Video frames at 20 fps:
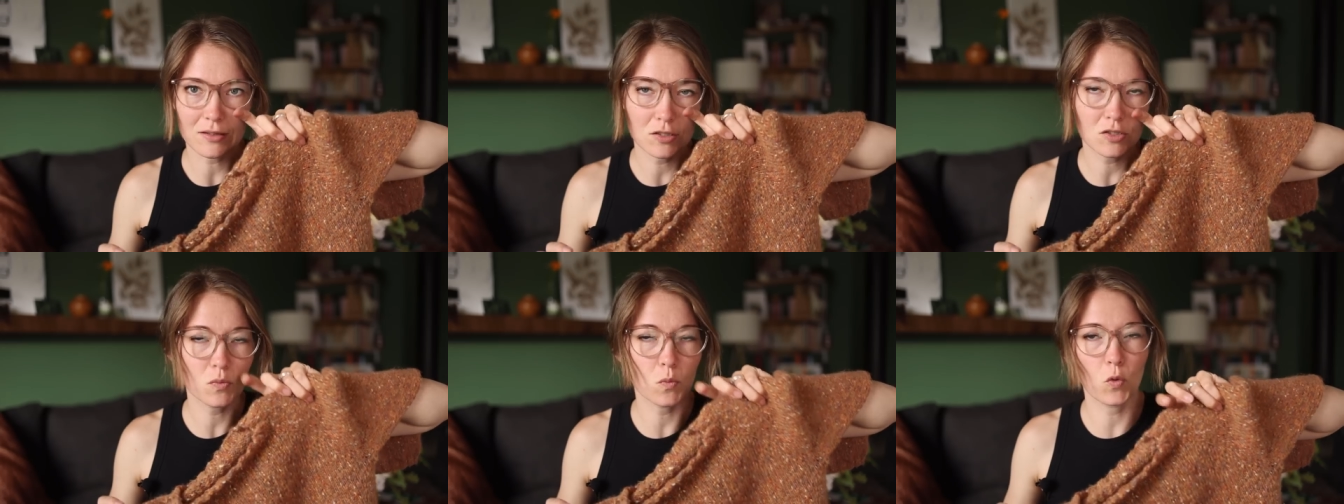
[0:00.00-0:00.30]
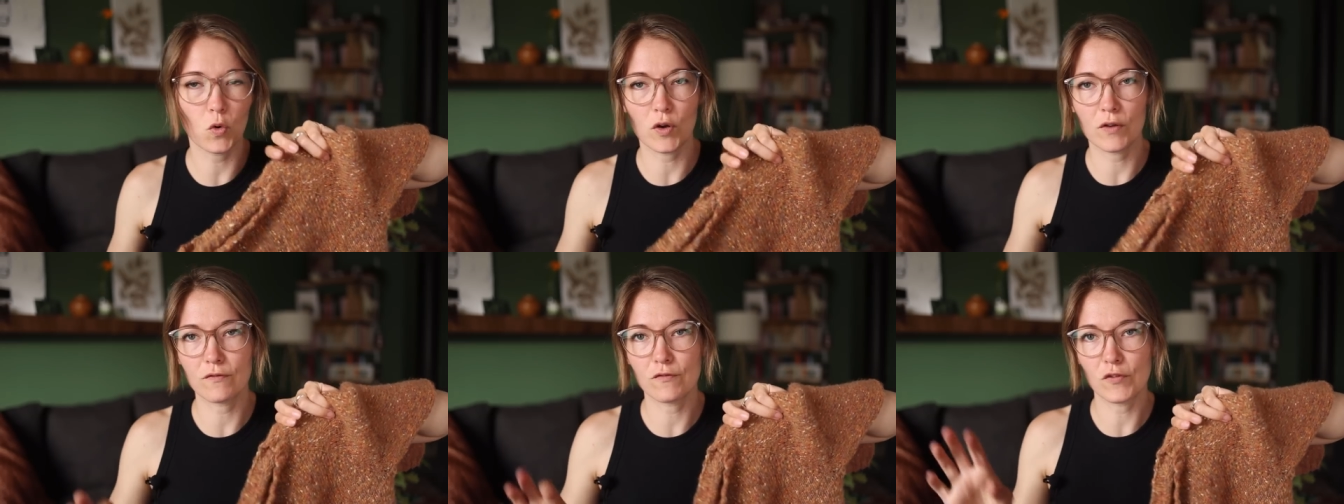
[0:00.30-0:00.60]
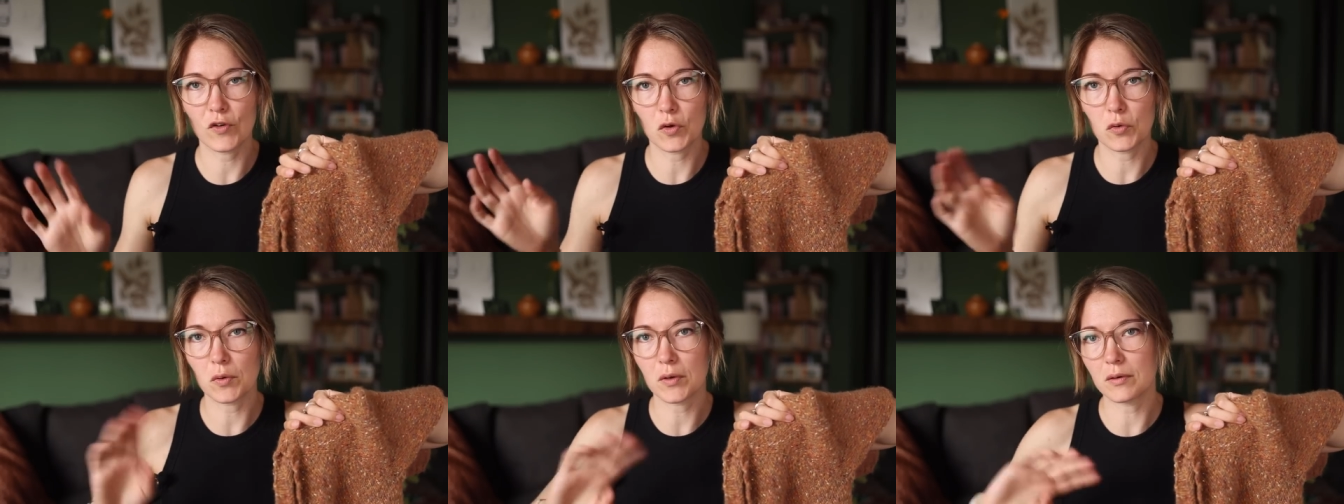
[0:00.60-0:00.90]
There's more
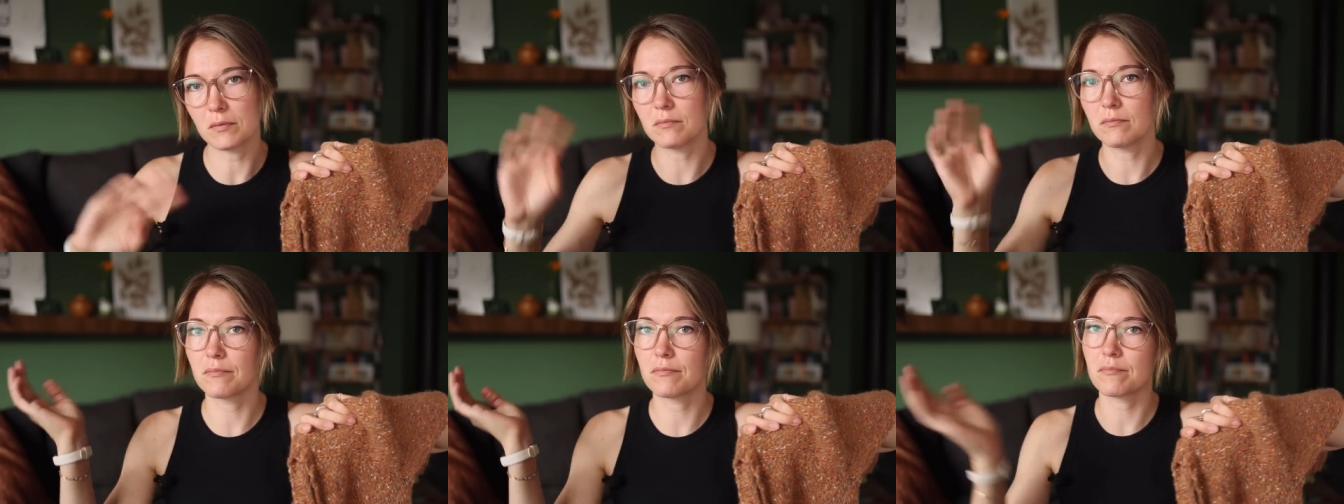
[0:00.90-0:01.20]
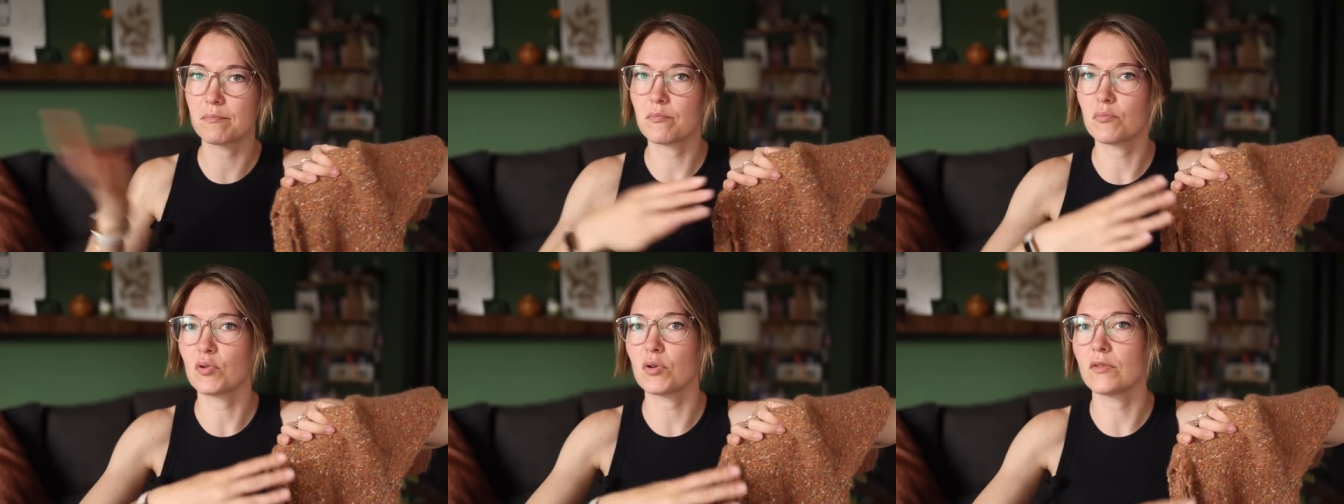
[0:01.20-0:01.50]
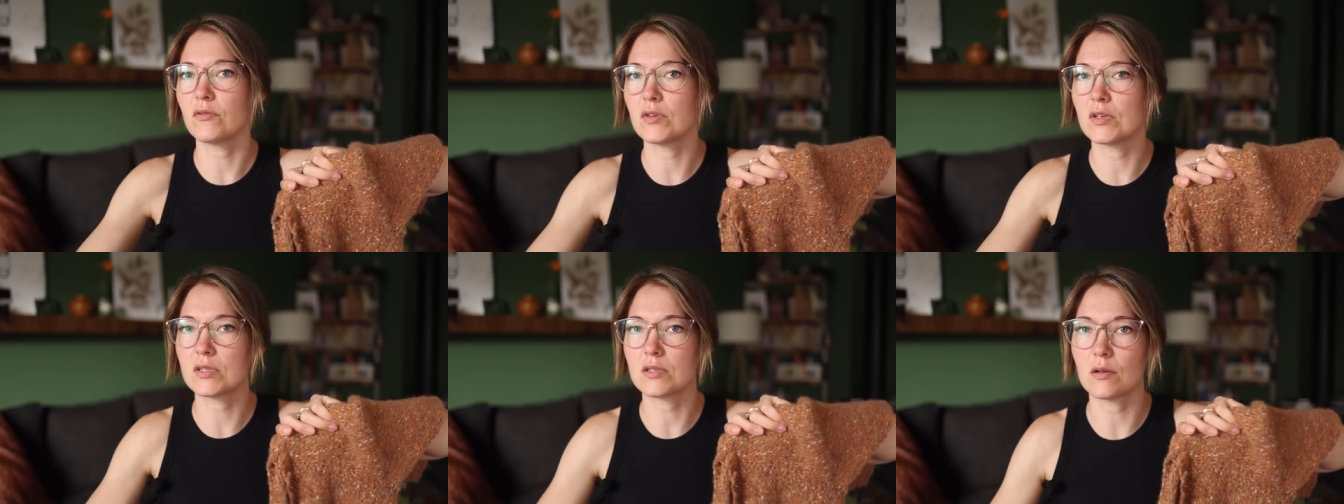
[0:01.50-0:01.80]
info on
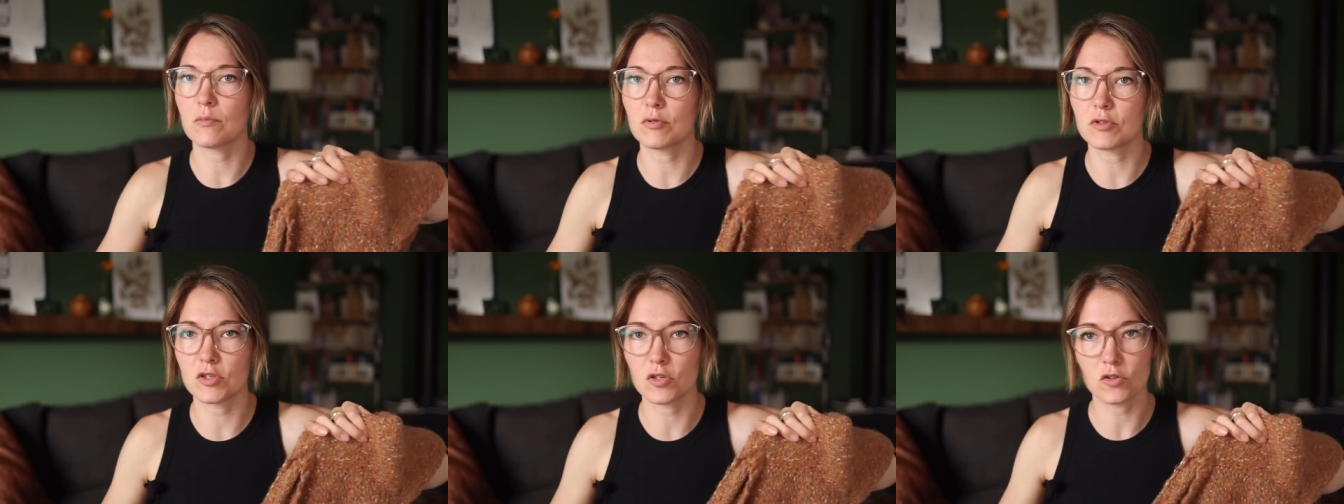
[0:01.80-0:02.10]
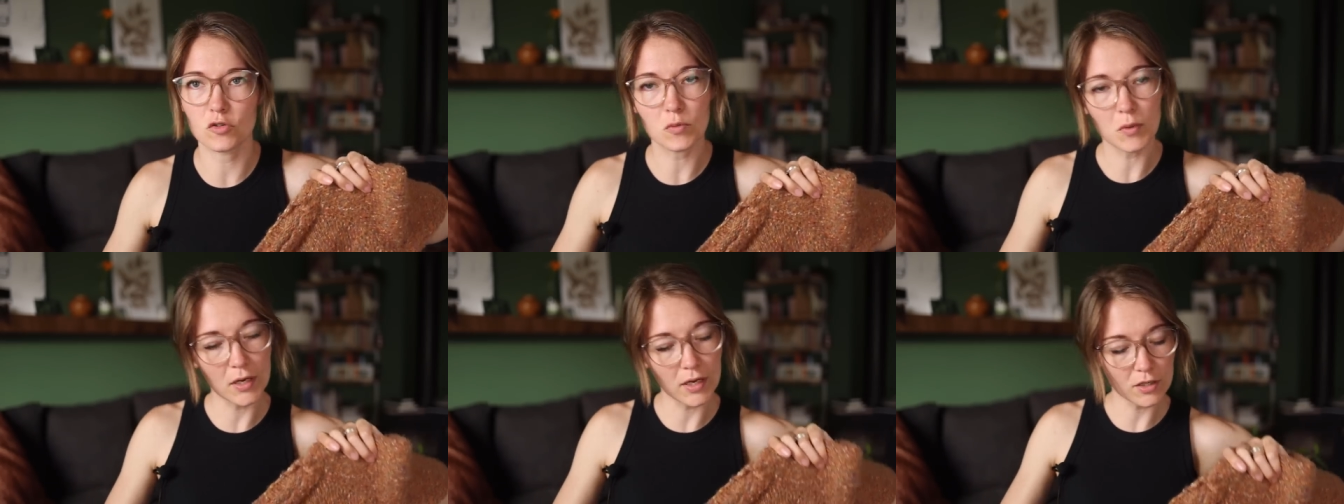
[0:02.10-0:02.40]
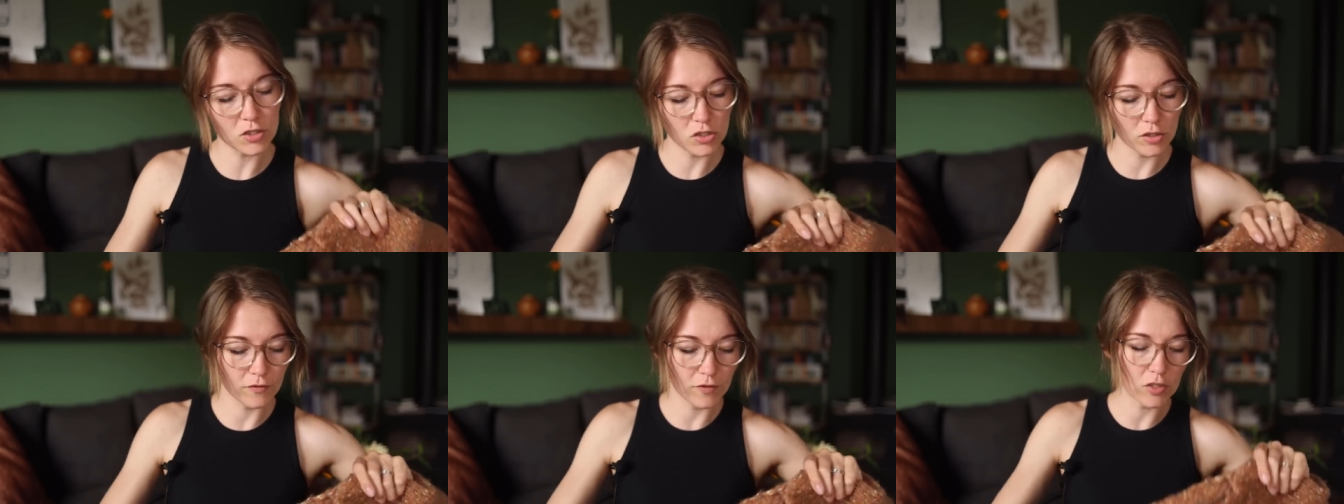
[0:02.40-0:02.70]
previous episodes when I
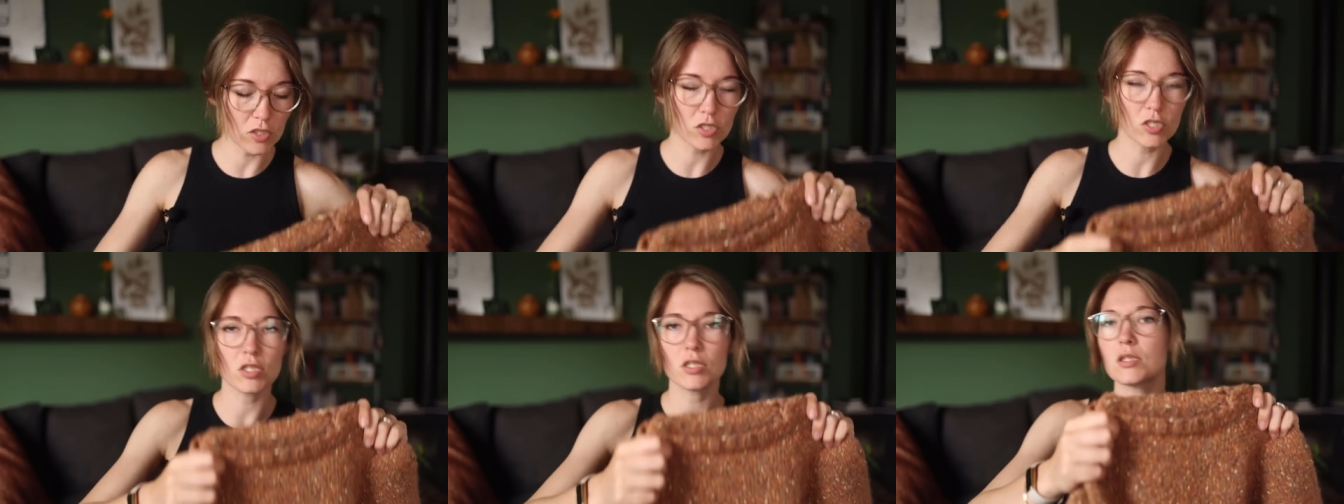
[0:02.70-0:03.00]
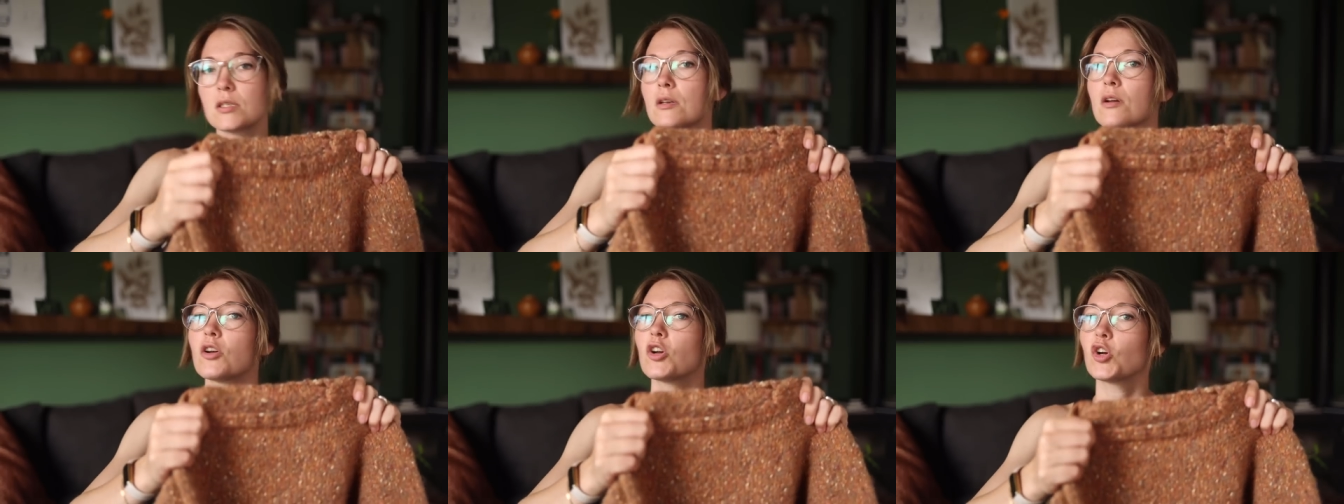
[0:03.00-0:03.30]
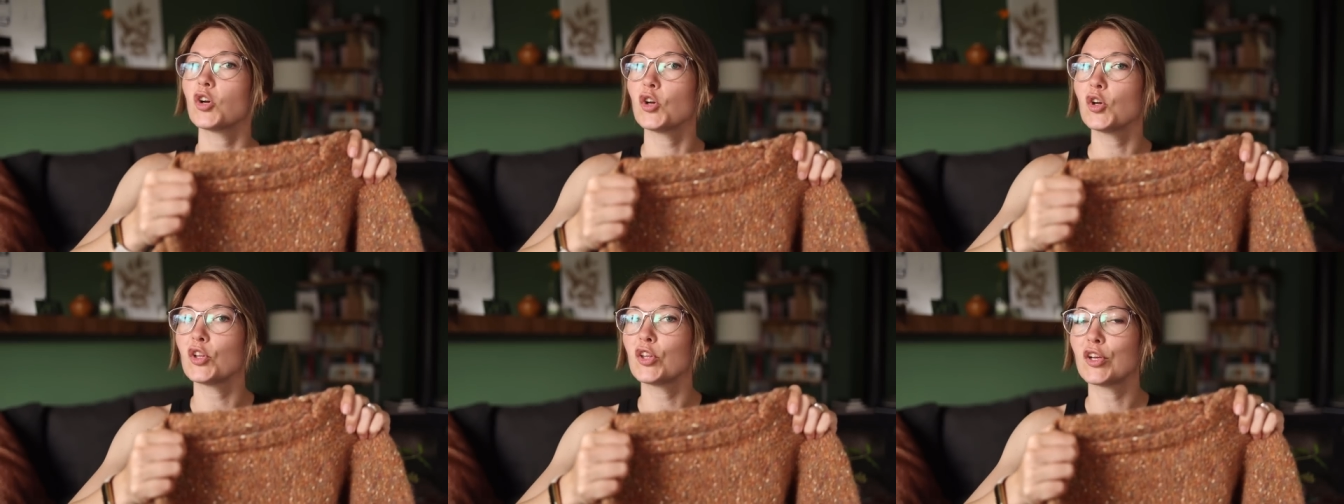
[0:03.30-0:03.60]
actually finished this
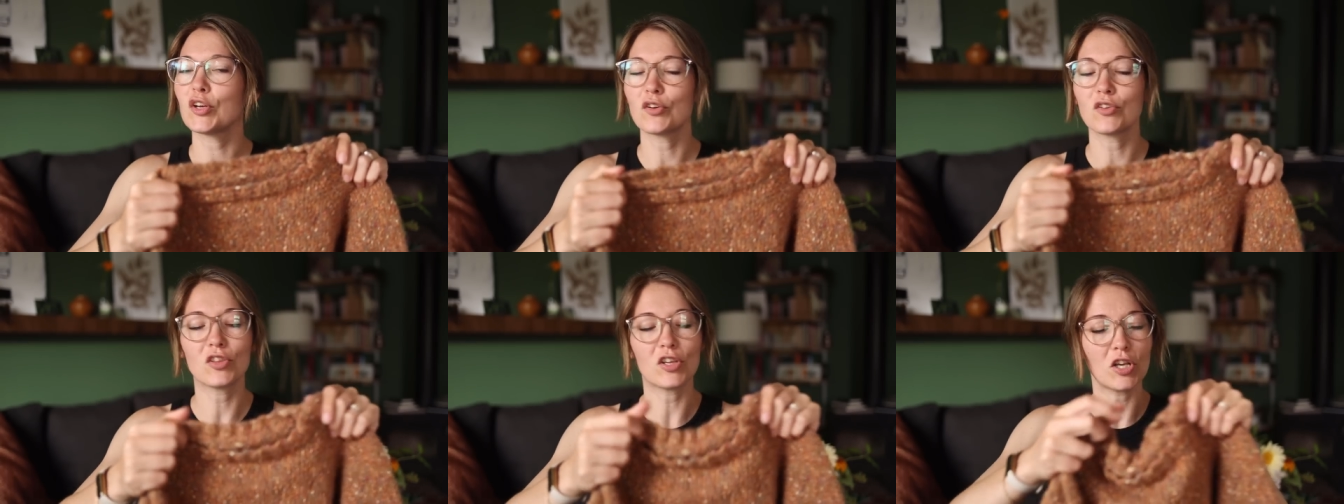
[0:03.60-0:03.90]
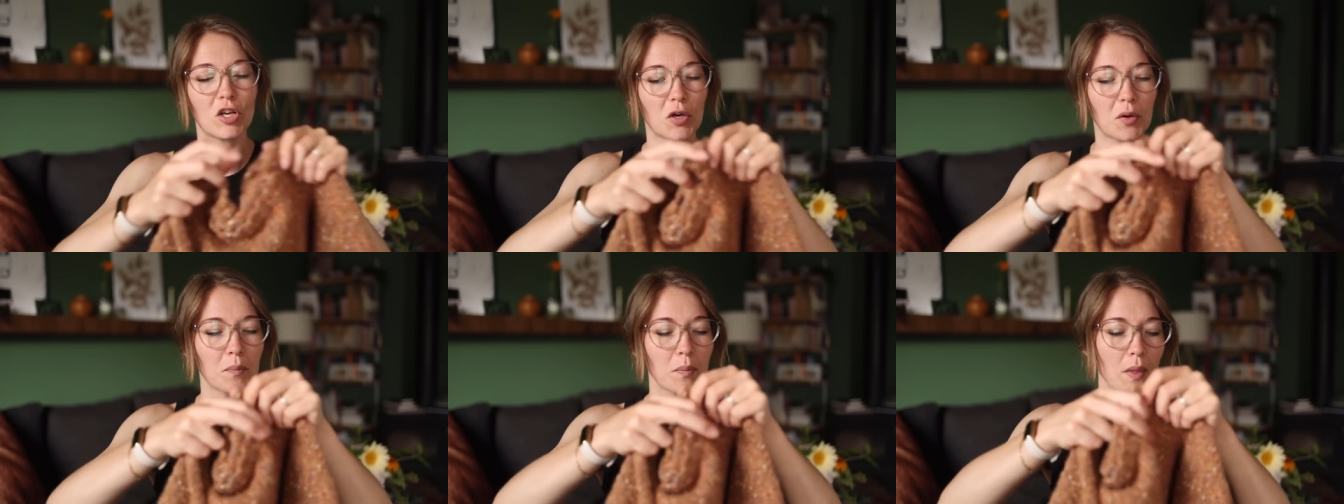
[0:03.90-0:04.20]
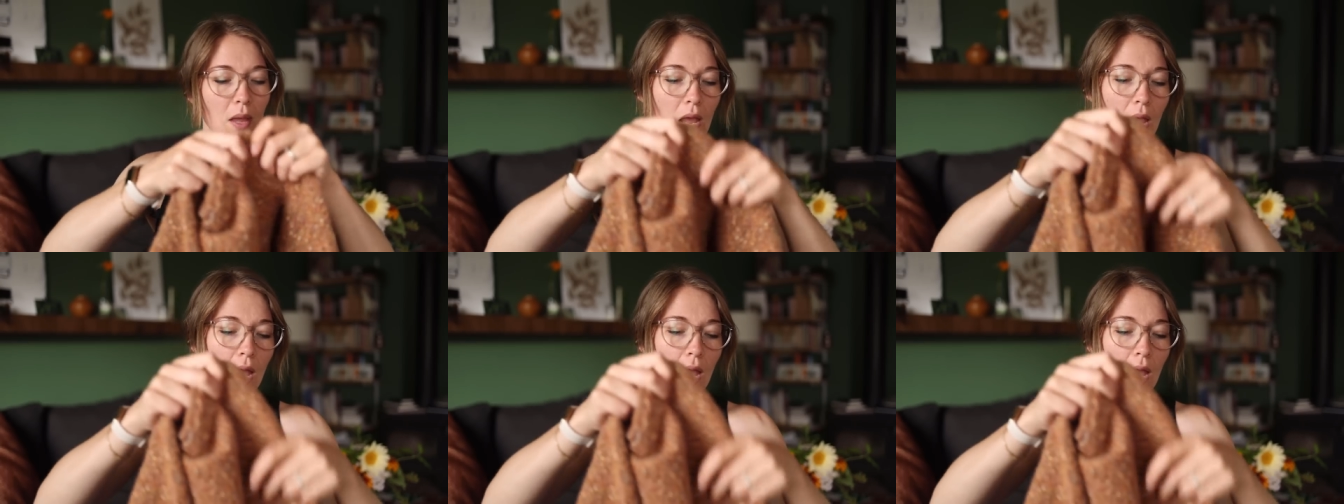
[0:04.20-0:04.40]
earlier in the year.